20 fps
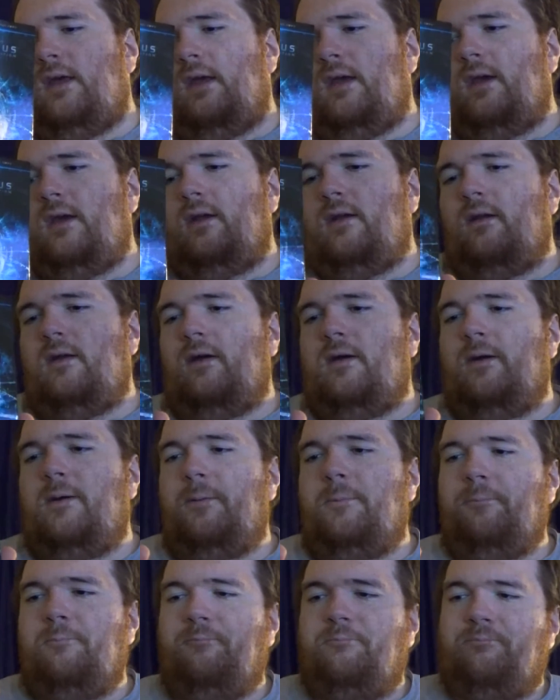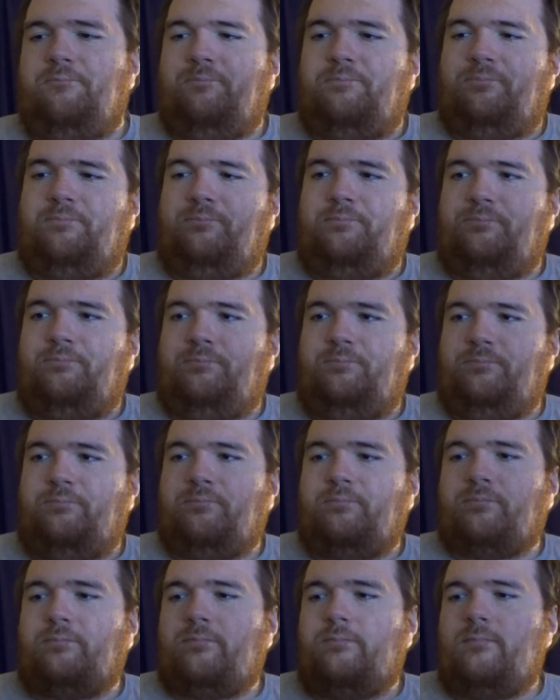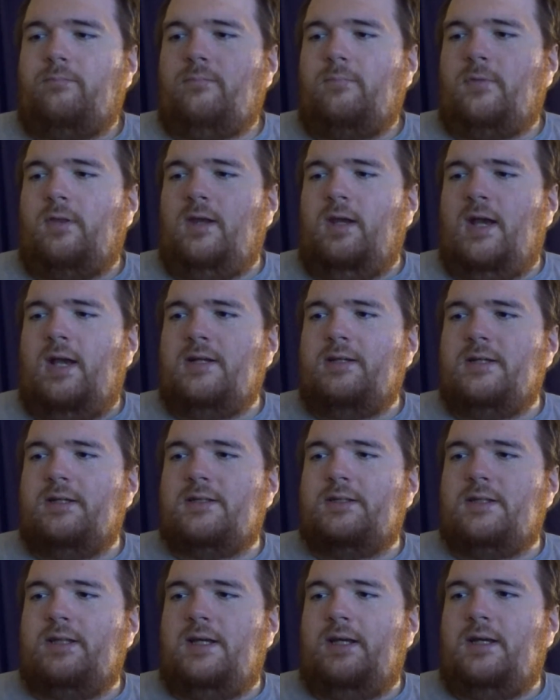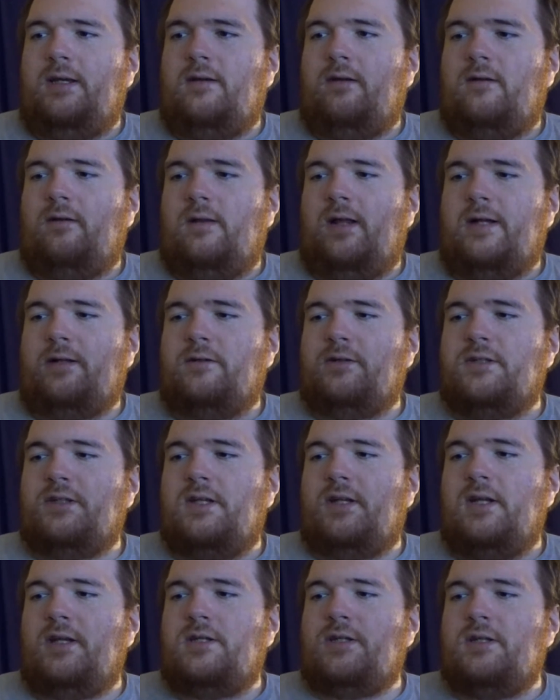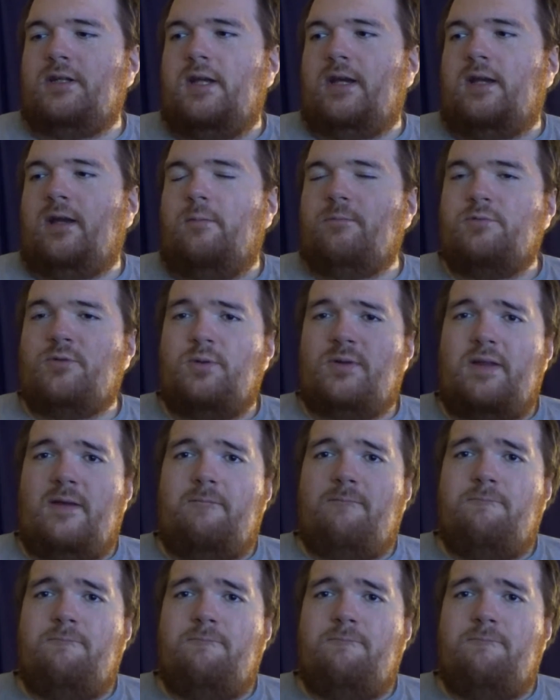And um, Yes, it's the collector's edition that comes with the